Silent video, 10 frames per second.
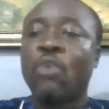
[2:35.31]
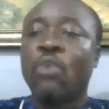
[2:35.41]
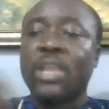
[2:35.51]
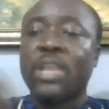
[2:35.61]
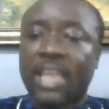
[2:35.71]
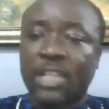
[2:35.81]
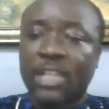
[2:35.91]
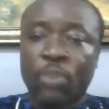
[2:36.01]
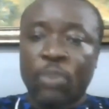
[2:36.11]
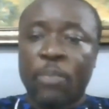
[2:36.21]
we engaged
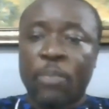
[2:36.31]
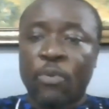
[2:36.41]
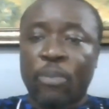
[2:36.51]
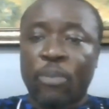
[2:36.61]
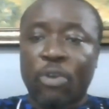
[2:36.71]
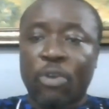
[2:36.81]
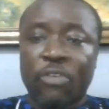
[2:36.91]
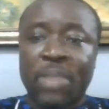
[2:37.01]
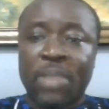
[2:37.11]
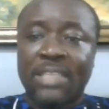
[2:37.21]
with people from
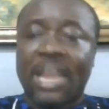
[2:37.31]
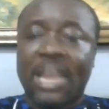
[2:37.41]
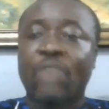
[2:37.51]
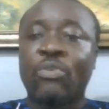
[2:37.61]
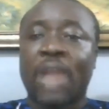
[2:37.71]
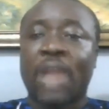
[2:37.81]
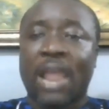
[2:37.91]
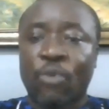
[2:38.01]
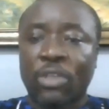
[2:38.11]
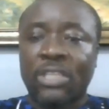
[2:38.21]
government and i
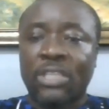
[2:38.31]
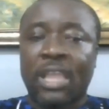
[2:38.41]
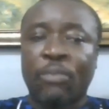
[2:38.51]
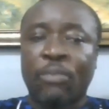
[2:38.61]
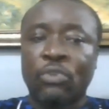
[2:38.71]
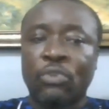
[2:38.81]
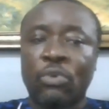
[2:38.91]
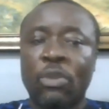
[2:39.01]
was able to